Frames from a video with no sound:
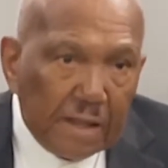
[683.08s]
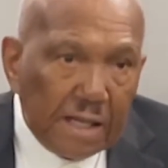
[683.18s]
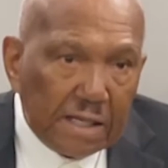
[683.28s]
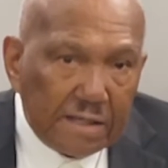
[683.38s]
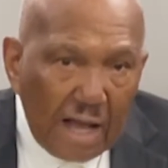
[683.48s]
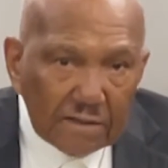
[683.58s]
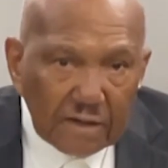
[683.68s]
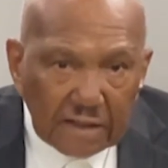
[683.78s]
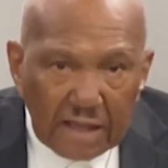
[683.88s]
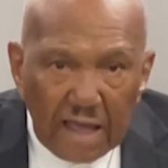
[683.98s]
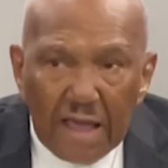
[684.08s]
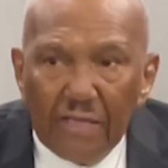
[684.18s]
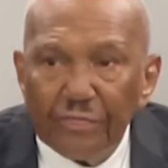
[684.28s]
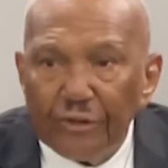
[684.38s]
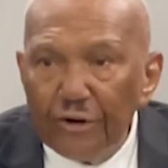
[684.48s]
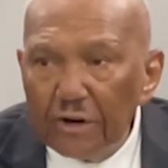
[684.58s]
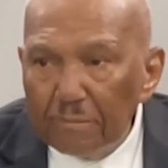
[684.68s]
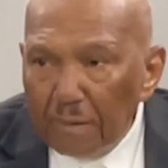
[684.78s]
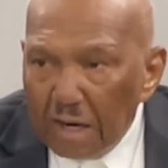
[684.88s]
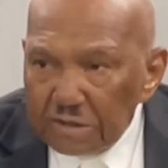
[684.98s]
And Dr. King, Thurgood
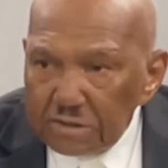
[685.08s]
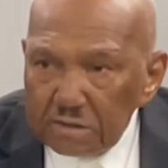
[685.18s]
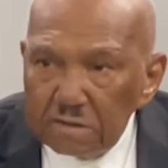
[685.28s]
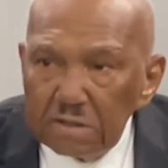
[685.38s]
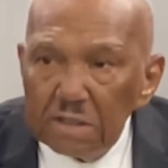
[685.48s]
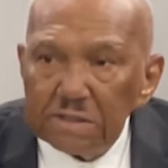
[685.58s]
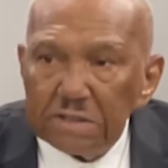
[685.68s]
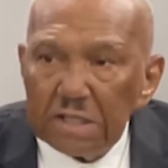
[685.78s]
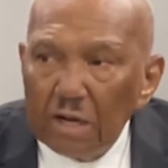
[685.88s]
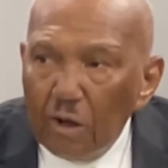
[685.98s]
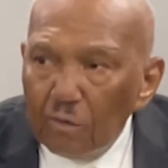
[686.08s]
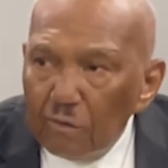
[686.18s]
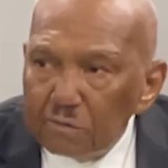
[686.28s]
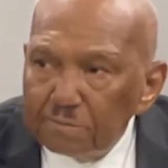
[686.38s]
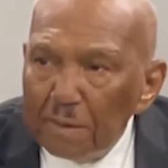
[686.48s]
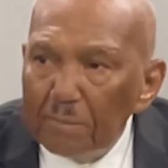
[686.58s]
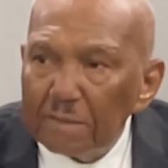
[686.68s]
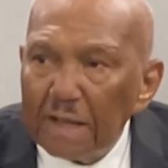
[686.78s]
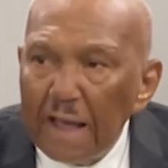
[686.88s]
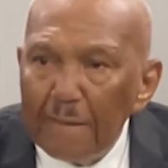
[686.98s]
Marshall, and all those people
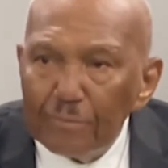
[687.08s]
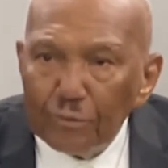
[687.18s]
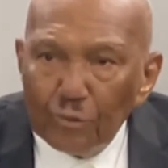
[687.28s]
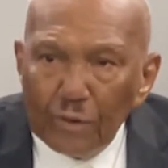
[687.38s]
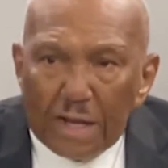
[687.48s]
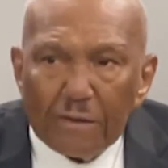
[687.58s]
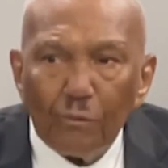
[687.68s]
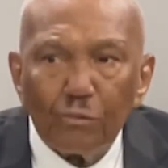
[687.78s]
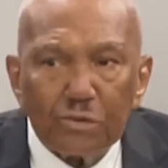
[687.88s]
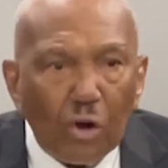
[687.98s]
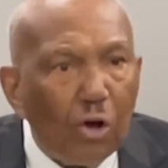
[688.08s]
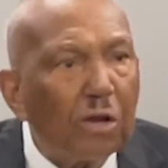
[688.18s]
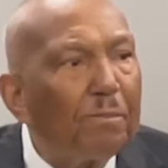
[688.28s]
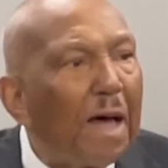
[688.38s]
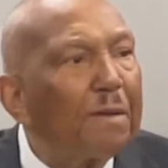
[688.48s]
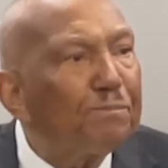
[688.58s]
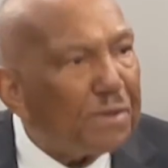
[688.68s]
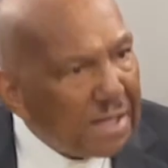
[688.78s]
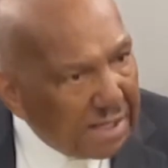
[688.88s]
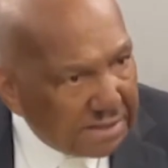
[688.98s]
came through, and it was all about
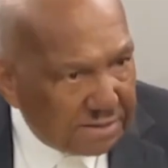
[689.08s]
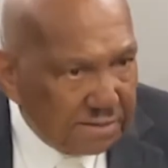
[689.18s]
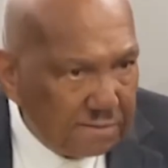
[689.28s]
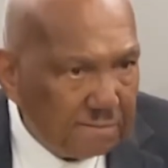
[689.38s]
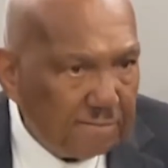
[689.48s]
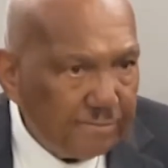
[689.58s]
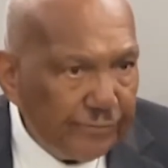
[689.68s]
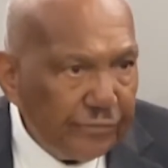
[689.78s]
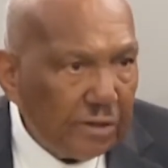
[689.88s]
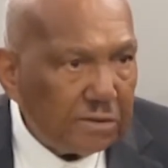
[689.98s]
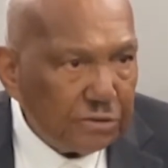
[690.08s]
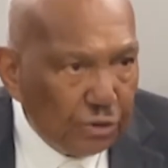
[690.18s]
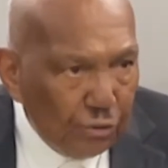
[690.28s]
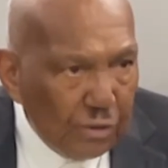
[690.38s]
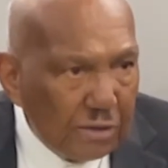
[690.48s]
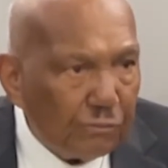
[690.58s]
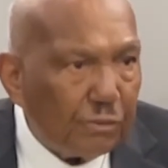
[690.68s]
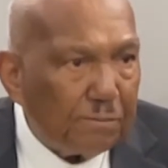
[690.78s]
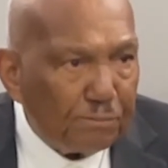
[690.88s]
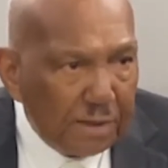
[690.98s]
peace. Do it
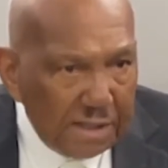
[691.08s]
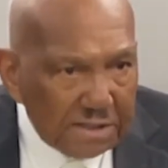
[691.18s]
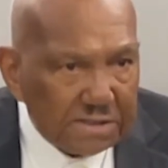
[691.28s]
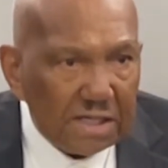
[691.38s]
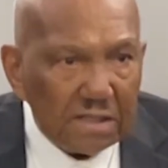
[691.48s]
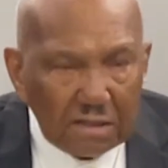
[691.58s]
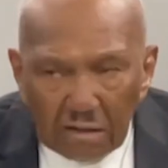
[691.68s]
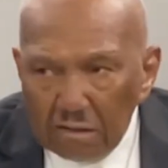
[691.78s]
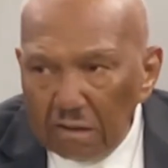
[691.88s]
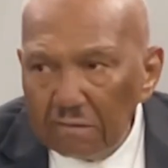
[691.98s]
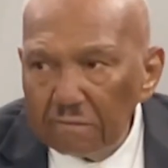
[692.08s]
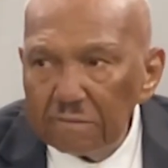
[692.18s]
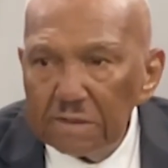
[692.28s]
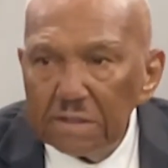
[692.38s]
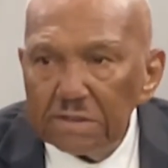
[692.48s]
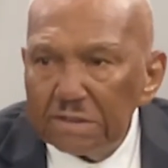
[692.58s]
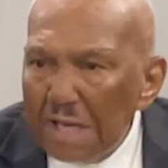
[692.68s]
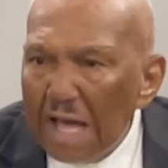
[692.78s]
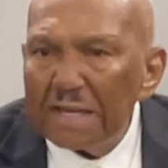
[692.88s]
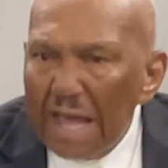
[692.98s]
with peace and love,
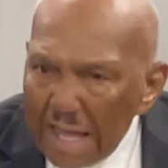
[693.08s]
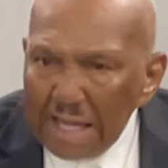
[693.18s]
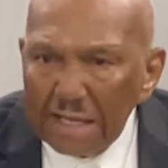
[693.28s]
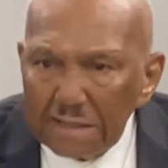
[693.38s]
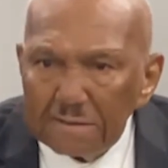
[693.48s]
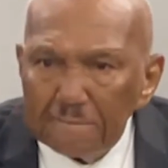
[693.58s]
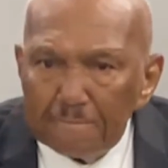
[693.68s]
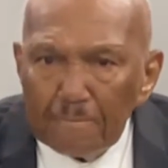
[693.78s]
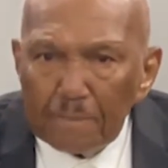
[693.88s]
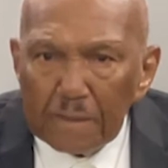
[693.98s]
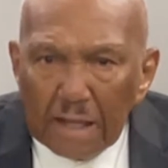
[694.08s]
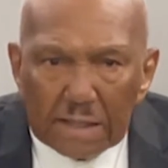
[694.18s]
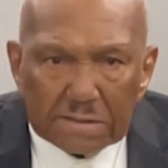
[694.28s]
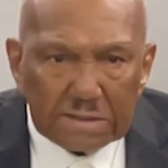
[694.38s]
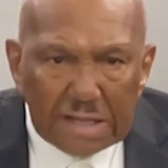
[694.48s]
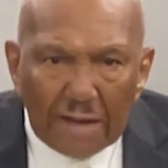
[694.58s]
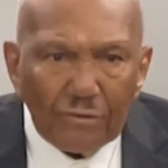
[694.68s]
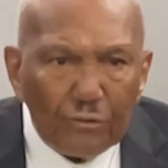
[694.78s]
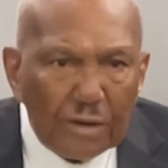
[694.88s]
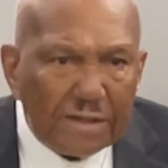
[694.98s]
not hate.
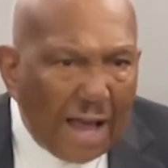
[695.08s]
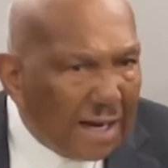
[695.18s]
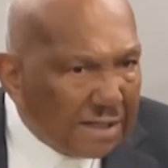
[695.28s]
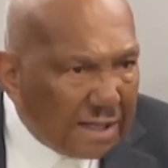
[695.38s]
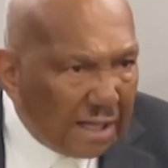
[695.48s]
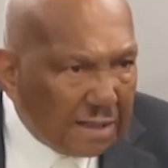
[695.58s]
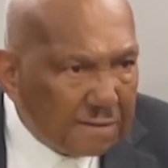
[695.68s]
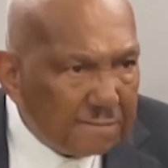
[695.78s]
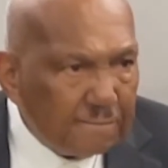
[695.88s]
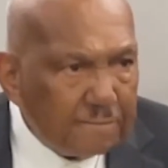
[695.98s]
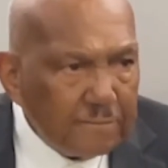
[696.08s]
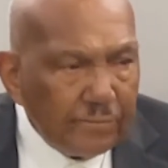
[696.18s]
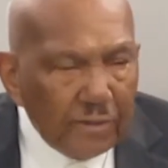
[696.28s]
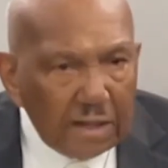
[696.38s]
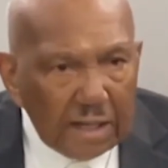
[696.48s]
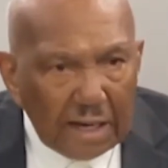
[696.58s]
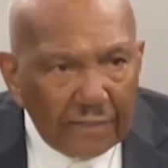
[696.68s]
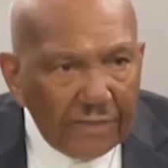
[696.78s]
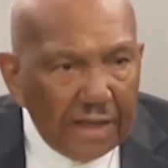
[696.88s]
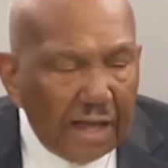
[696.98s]
Never retaliate. And I
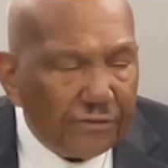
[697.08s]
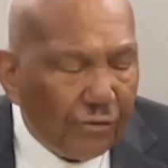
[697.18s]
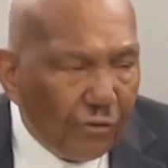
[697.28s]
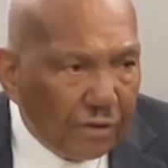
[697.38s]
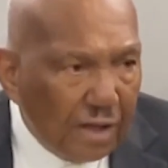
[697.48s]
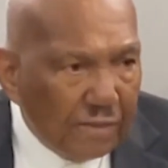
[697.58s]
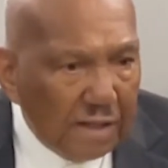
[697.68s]
think I told you